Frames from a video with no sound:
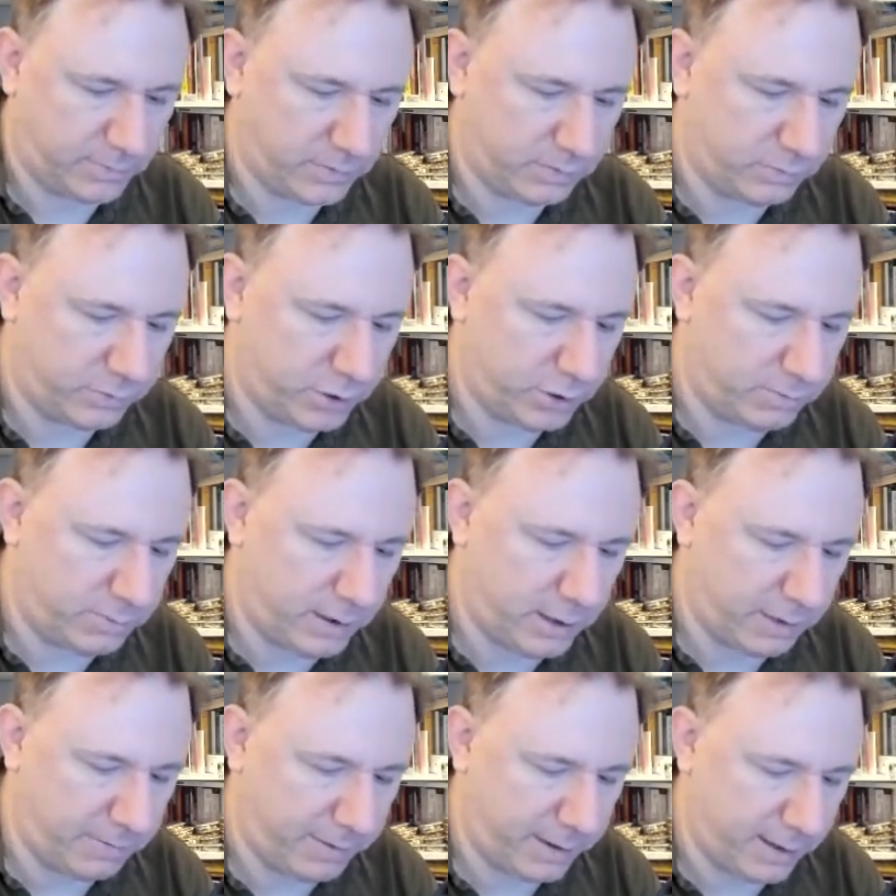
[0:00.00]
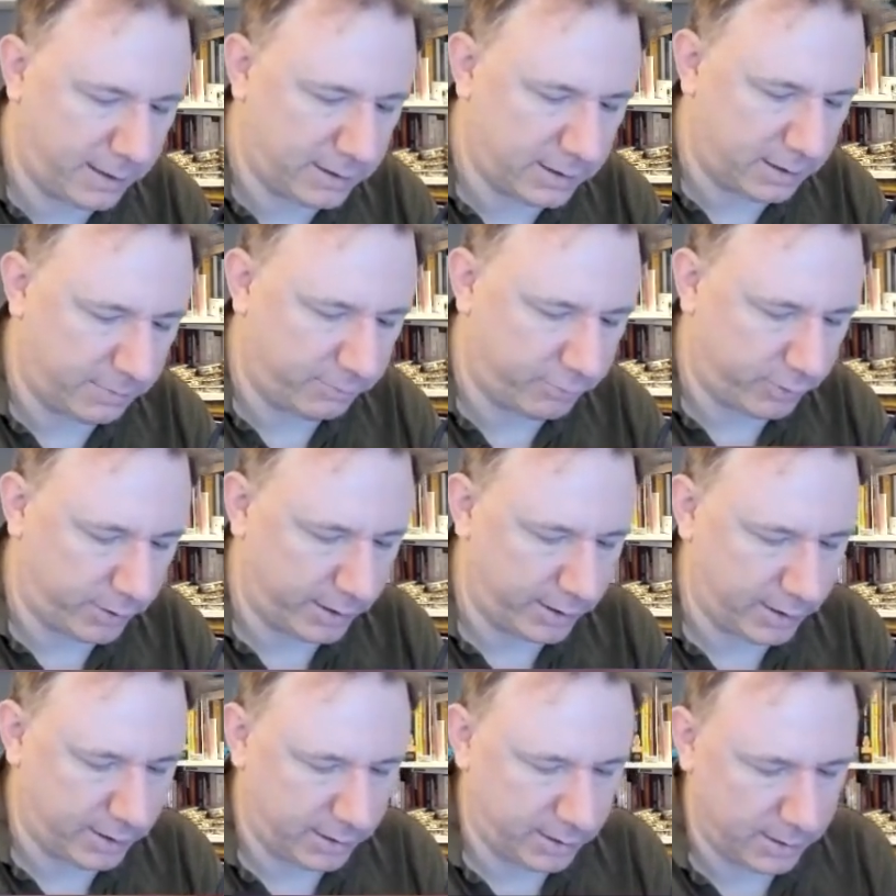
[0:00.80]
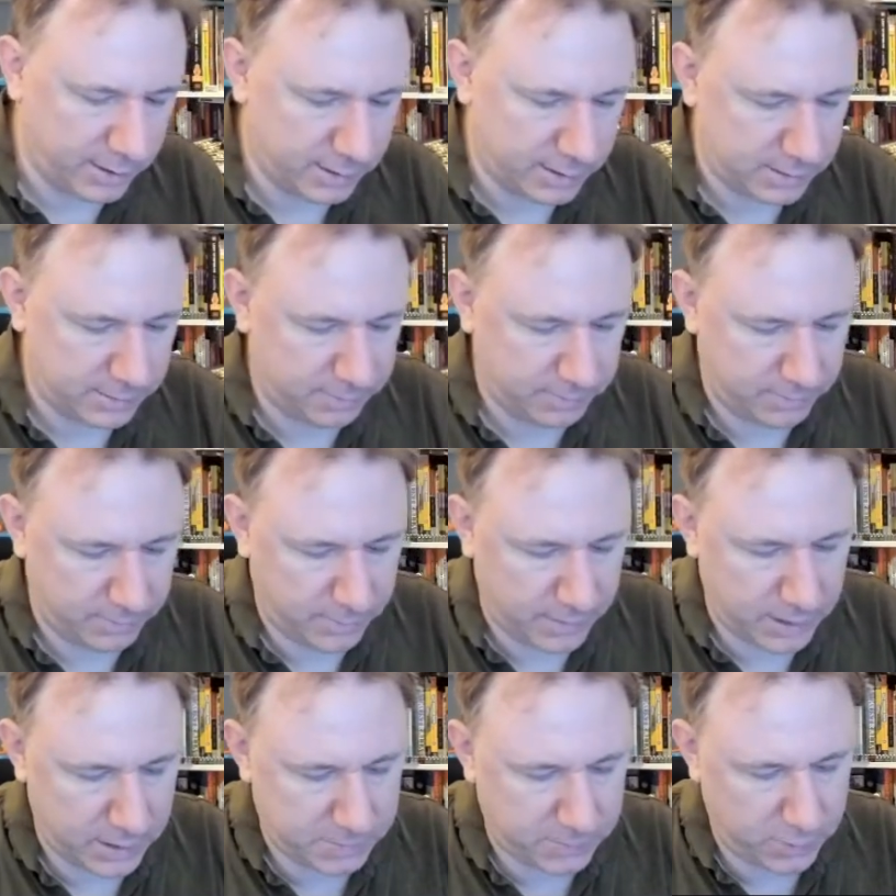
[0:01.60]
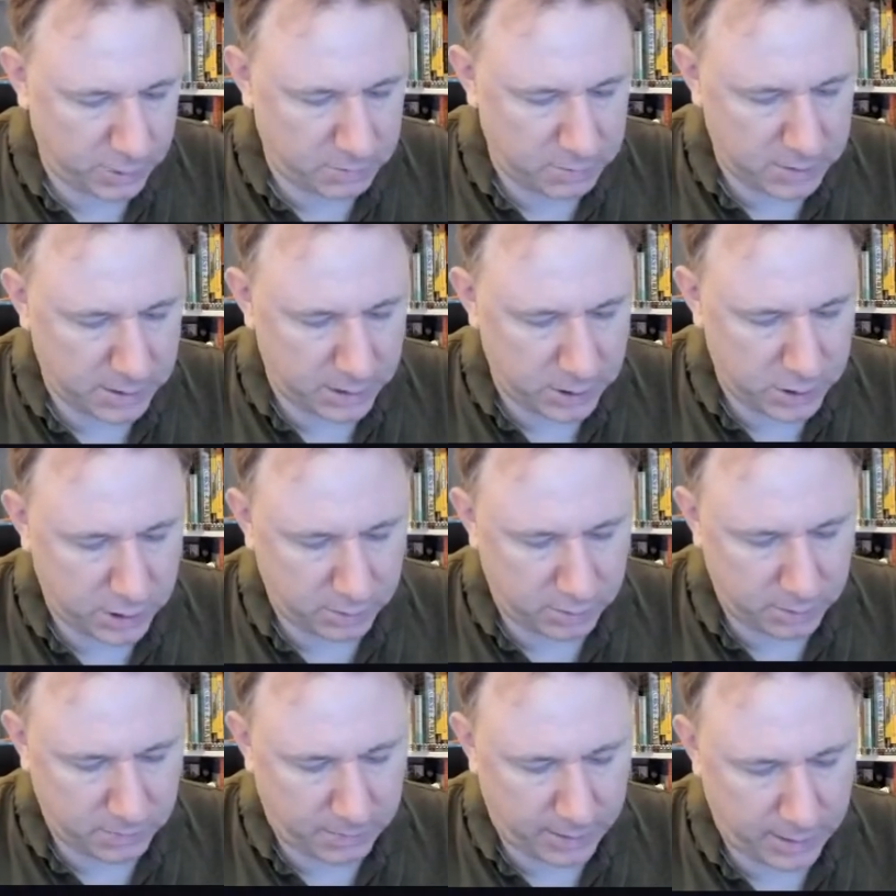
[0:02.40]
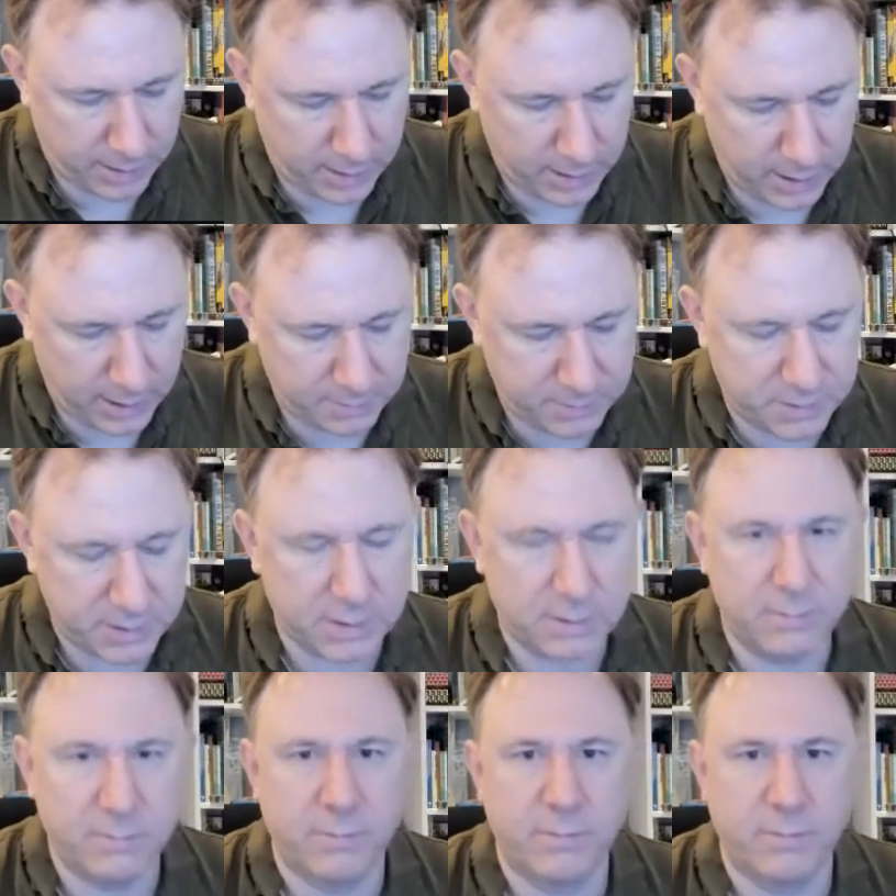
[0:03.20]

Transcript: Presumably they're pegged upright like this. Let's put them actually on the peg clips.